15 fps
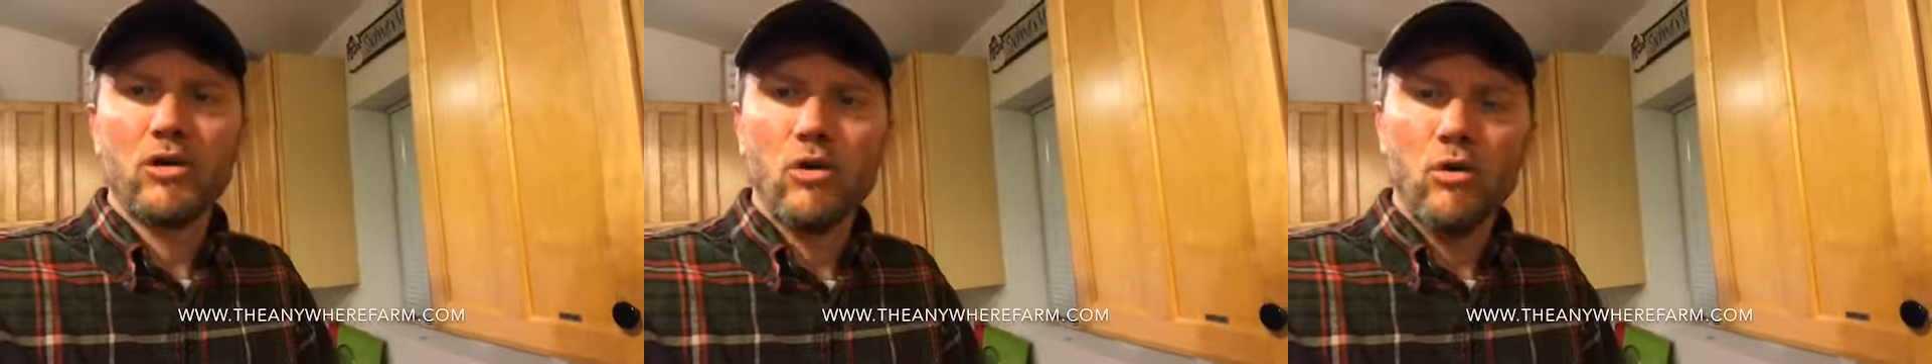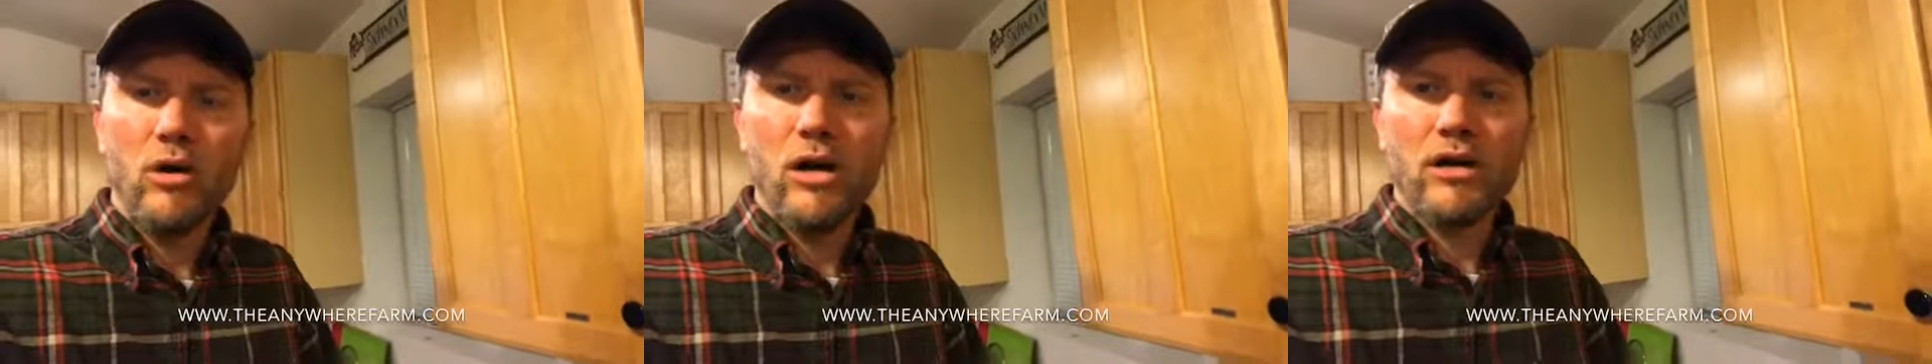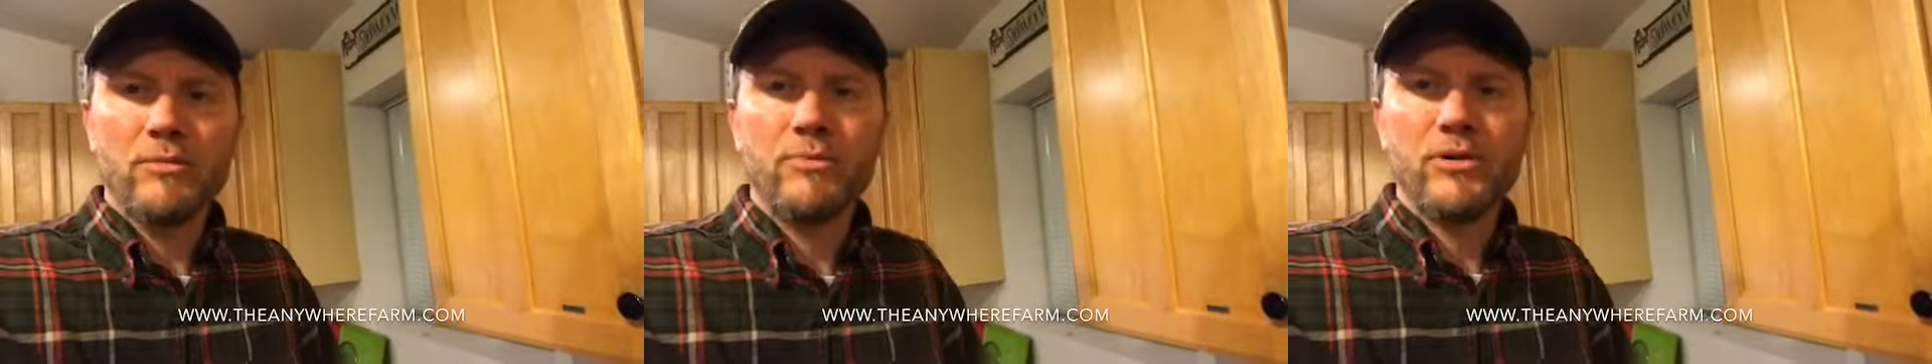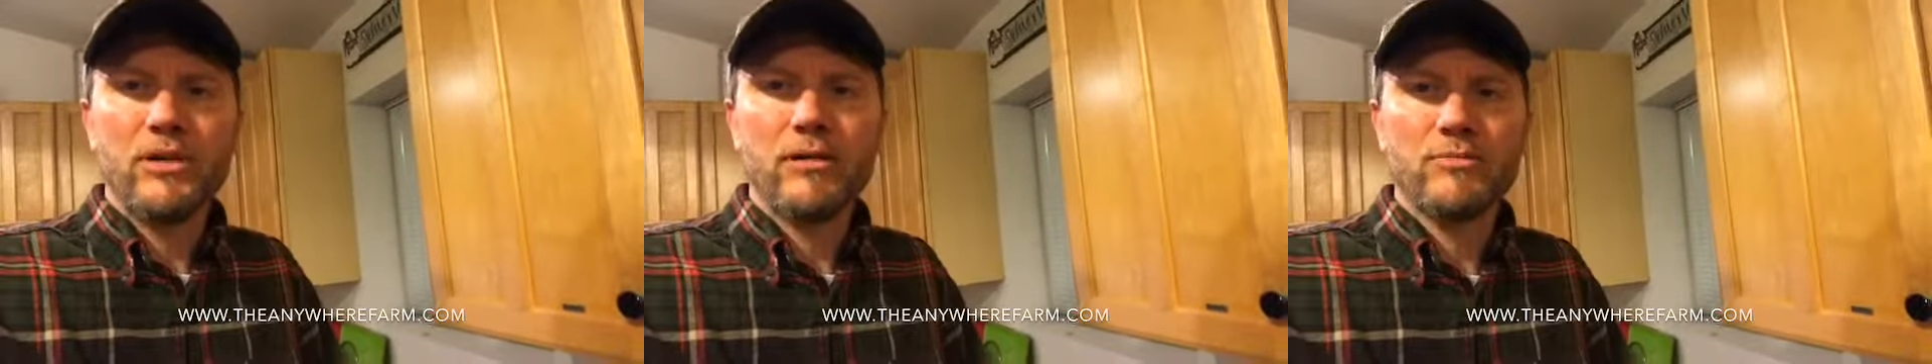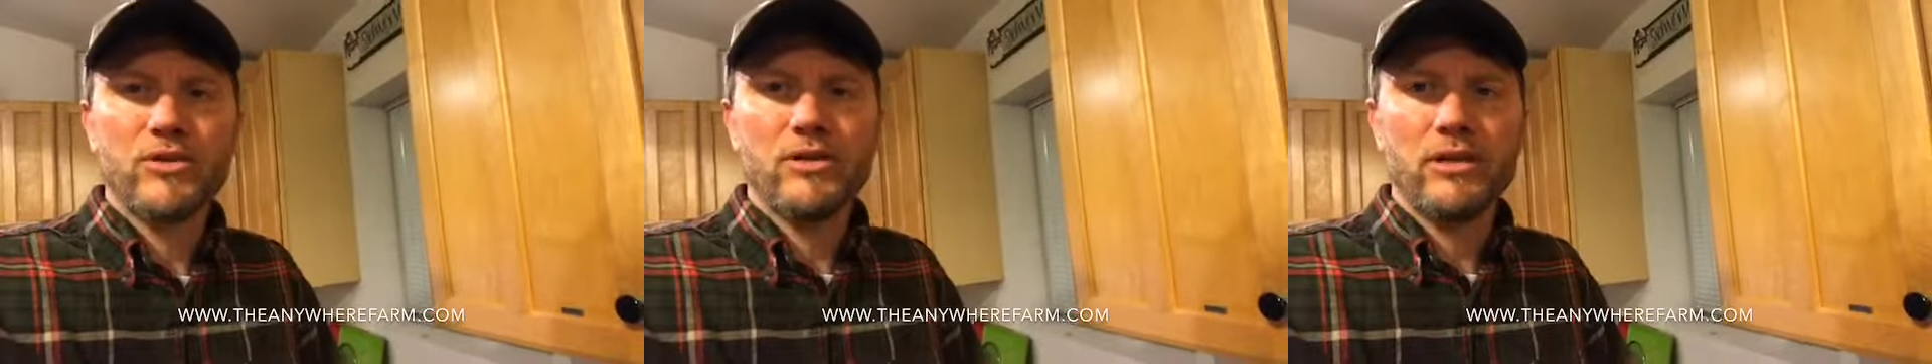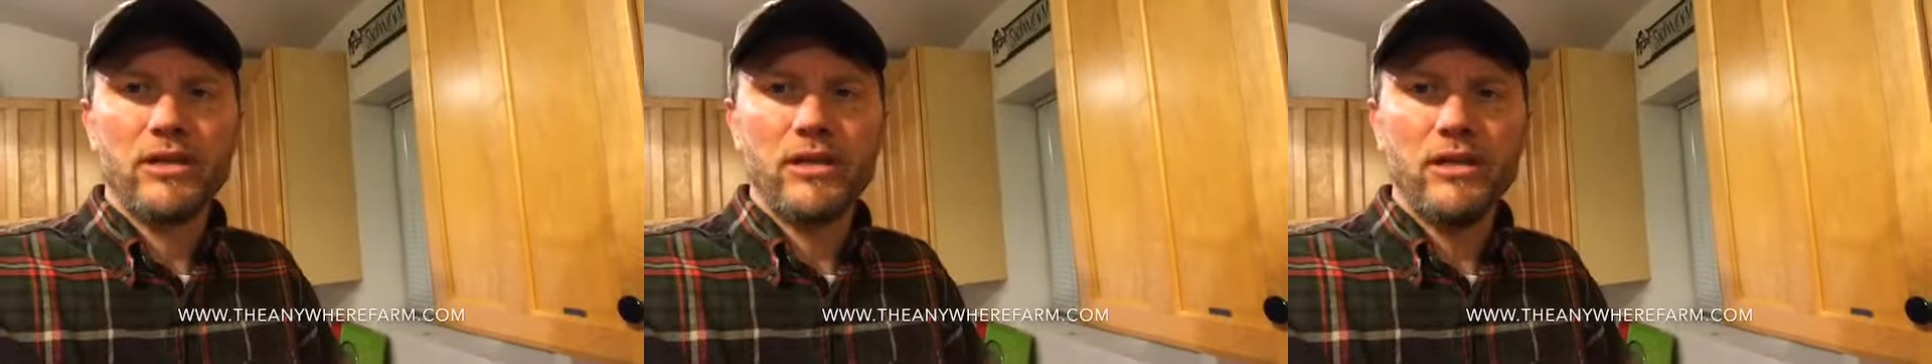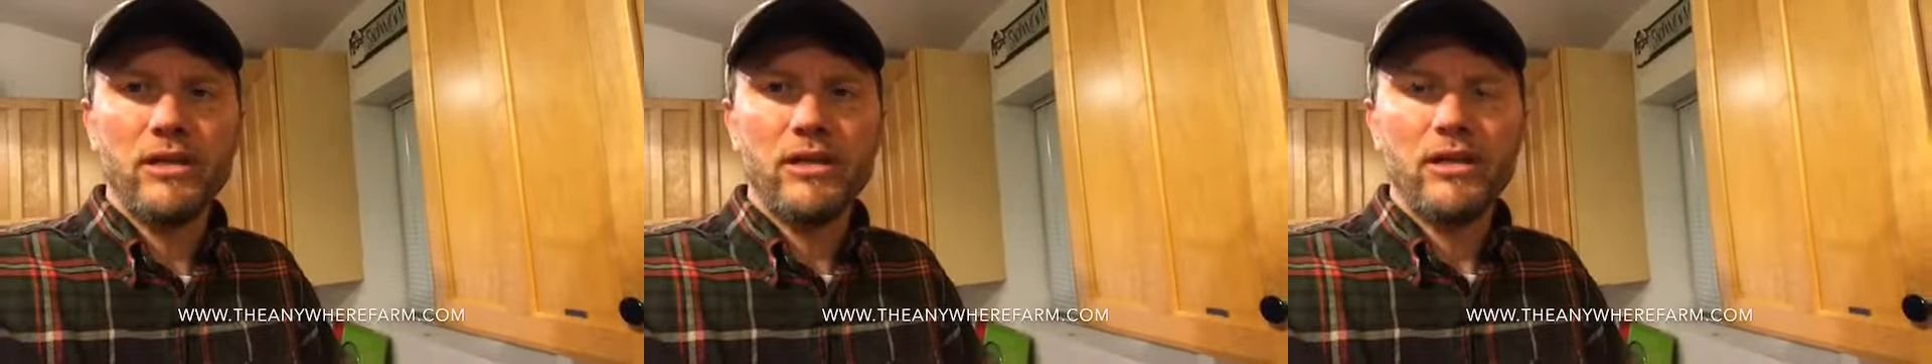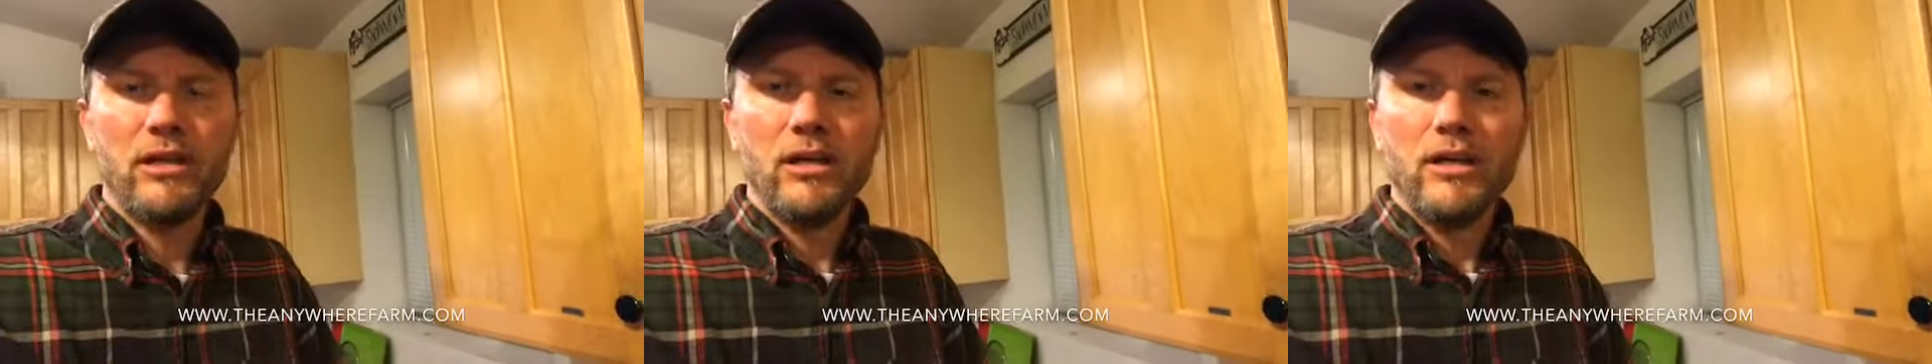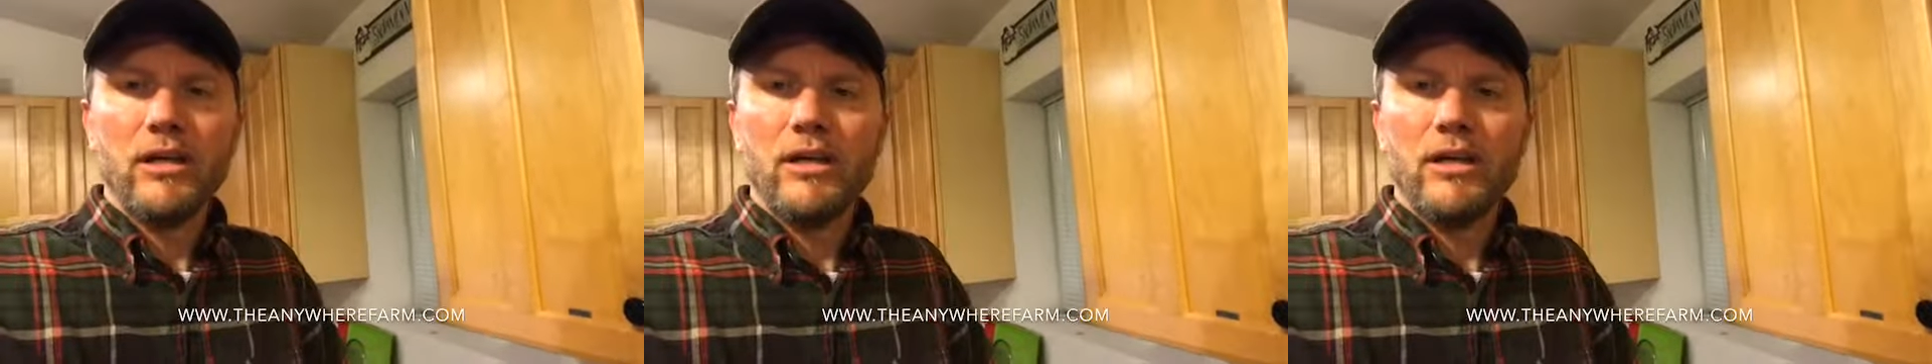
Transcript: Low RPMs are the key.